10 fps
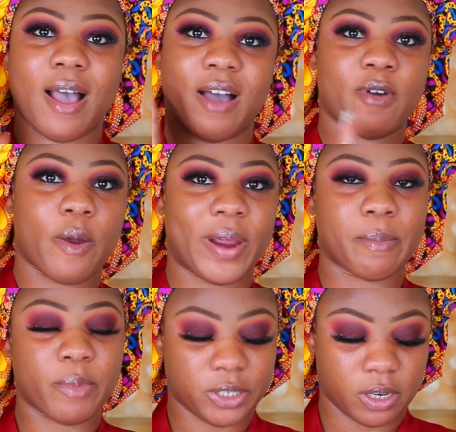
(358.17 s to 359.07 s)
I've already
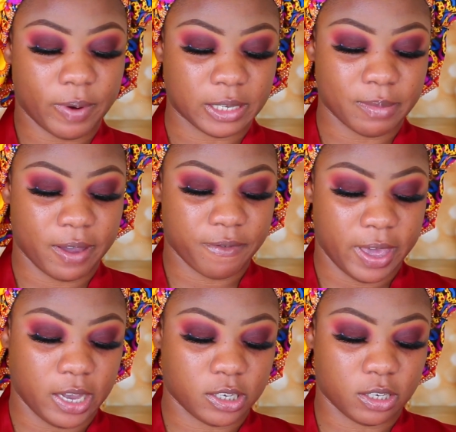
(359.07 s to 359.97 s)
moisturized my face,